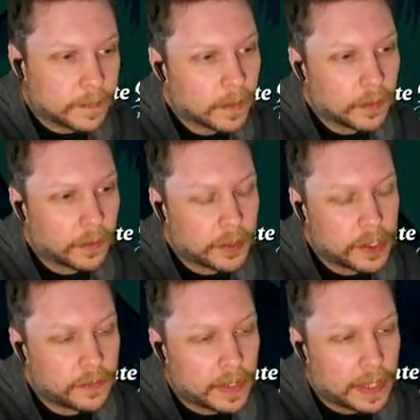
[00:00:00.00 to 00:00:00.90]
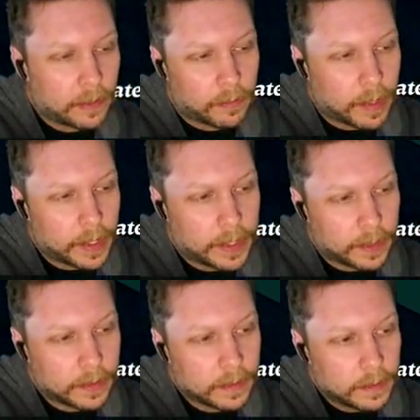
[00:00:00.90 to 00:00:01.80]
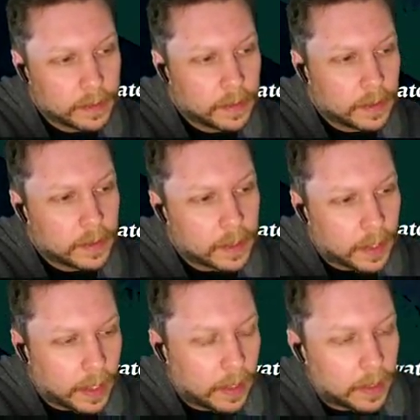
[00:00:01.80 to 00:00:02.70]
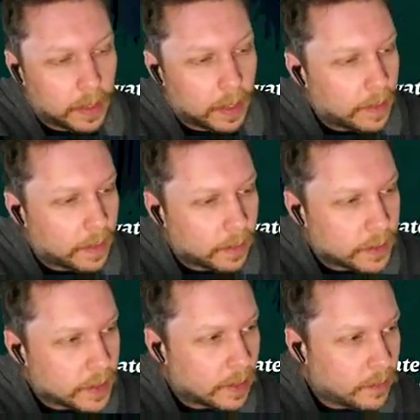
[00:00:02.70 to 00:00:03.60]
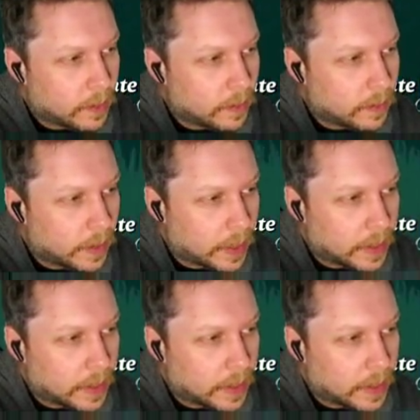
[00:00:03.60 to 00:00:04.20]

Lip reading: So if you're just flat out running, I think it'll just give you like a